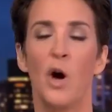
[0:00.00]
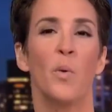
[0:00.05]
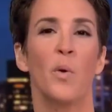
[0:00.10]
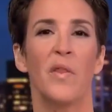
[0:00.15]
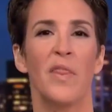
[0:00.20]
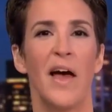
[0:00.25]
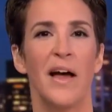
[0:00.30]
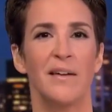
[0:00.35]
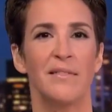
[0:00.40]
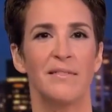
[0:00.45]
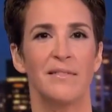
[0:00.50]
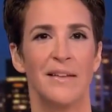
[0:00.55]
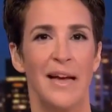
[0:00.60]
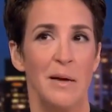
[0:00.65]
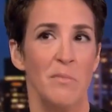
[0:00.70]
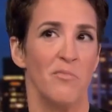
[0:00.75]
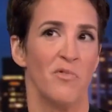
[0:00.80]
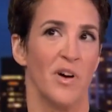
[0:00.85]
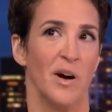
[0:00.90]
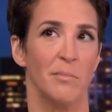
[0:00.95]
know where that
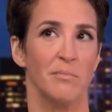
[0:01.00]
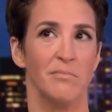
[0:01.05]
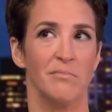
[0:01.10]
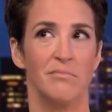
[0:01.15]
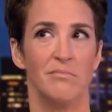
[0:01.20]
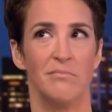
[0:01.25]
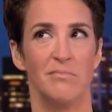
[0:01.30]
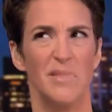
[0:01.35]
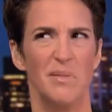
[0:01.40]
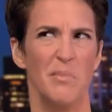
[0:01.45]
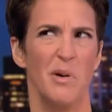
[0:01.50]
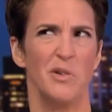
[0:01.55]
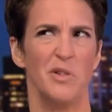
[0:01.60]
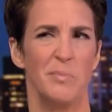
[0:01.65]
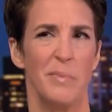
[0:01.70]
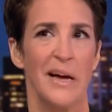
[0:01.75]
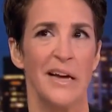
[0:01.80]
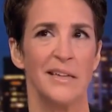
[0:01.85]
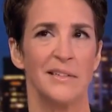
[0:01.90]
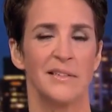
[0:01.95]
came from in
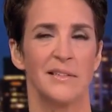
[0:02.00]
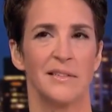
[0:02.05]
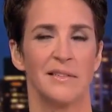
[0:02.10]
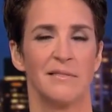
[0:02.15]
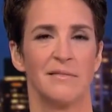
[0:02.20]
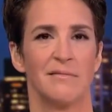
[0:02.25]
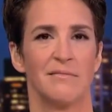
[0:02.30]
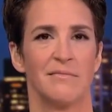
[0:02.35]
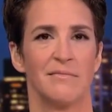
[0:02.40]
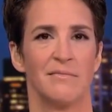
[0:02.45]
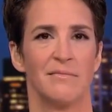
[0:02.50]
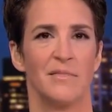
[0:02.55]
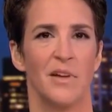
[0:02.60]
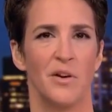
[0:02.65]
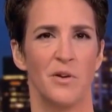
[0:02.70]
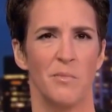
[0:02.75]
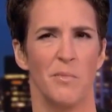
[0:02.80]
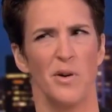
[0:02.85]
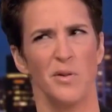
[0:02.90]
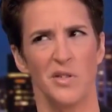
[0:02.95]
most banks,
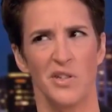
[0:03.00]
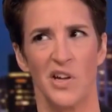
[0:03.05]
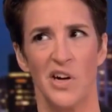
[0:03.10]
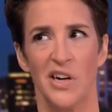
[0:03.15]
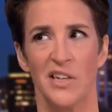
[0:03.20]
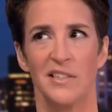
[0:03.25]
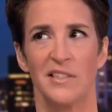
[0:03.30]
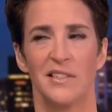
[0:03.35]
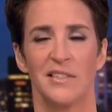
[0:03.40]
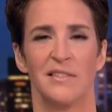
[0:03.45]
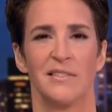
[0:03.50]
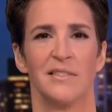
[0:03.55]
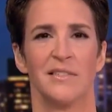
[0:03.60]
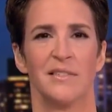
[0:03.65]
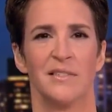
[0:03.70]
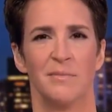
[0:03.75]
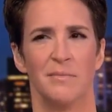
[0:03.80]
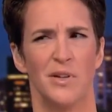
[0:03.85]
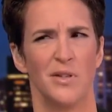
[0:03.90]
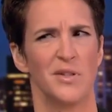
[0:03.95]
under most laws,
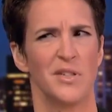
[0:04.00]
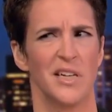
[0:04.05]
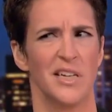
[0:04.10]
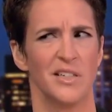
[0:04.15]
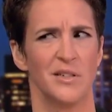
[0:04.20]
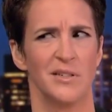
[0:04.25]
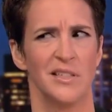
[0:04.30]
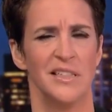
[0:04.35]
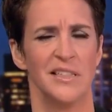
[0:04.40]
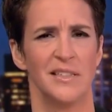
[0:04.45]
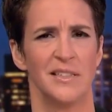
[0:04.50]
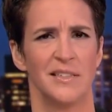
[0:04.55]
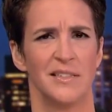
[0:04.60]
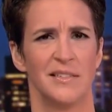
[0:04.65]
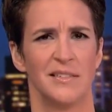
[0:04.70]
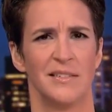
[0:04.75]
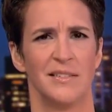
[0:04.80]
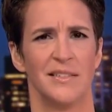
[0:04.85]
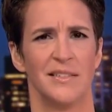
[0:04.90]
in most countries.